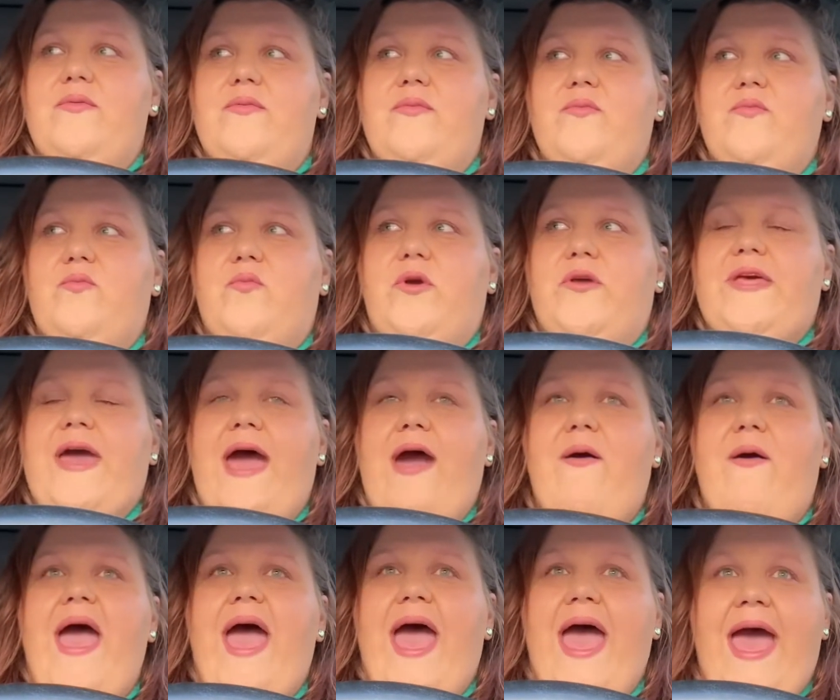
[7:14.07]
with
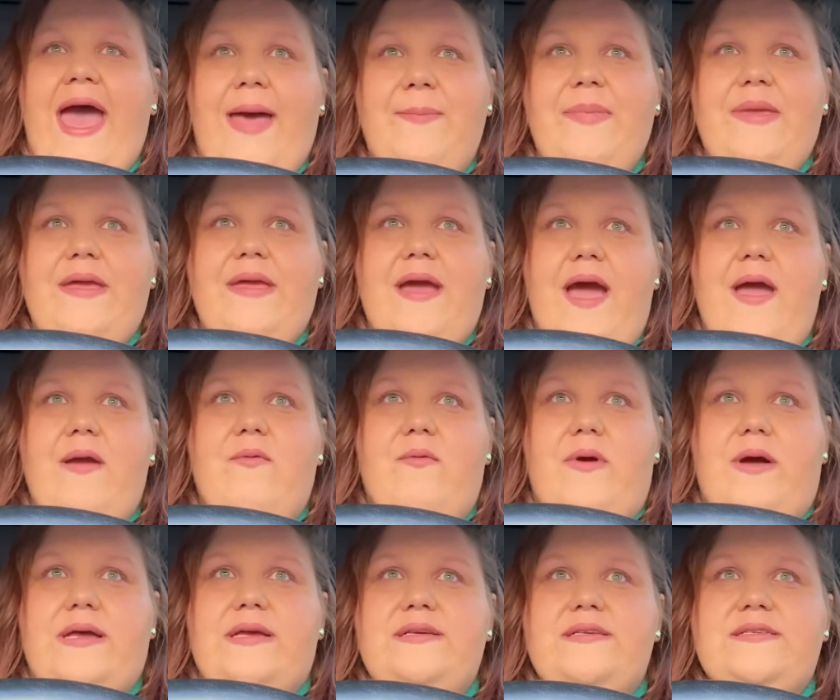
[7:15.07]
how happy I
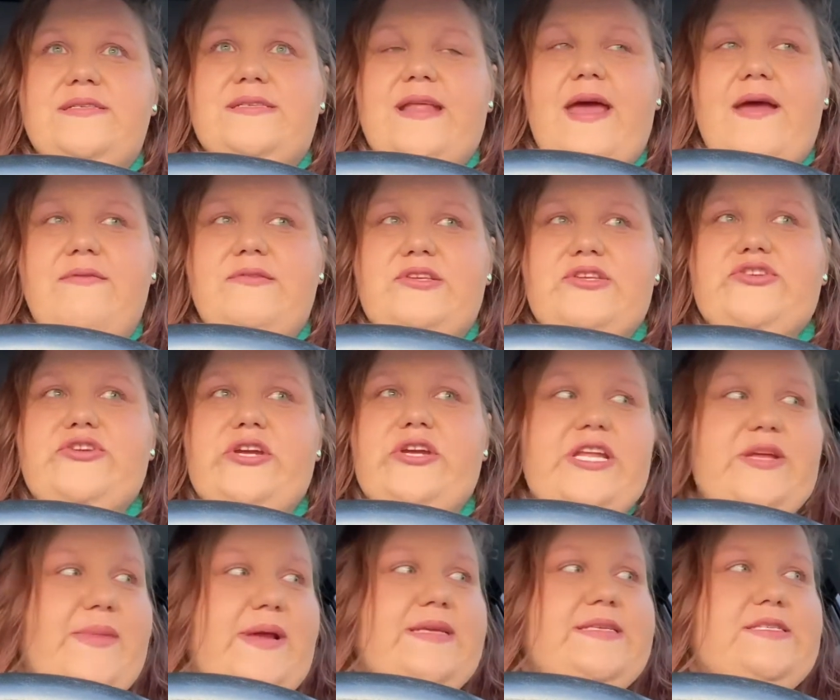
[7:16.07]
was that I was
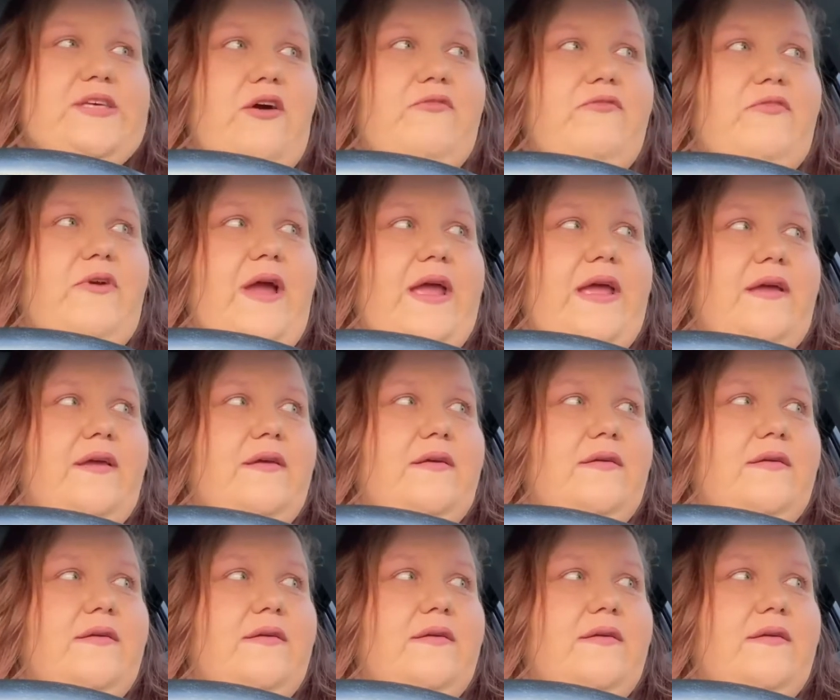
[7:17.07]
treating myself right.